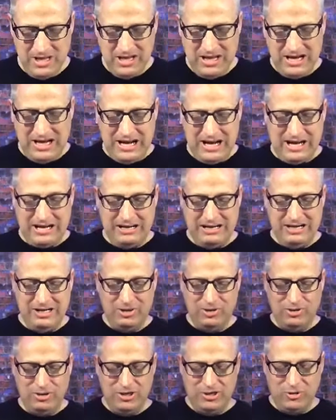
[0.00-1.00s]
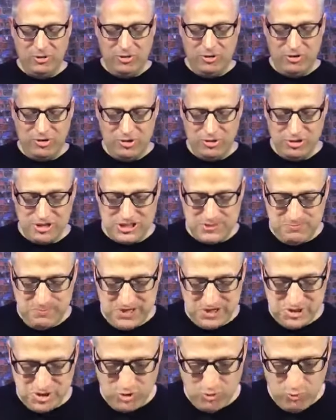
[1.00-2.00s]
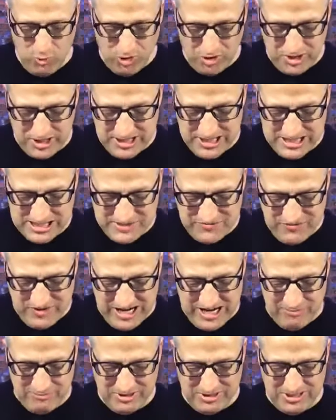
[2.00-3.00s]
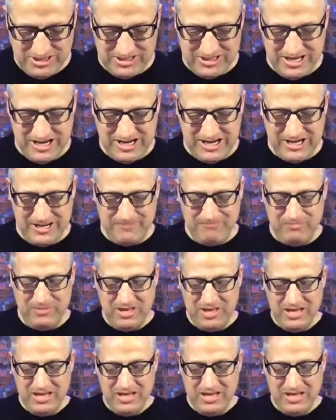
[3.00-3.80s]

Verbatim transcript: Hallelujah, Lord. Do a special work in his family today.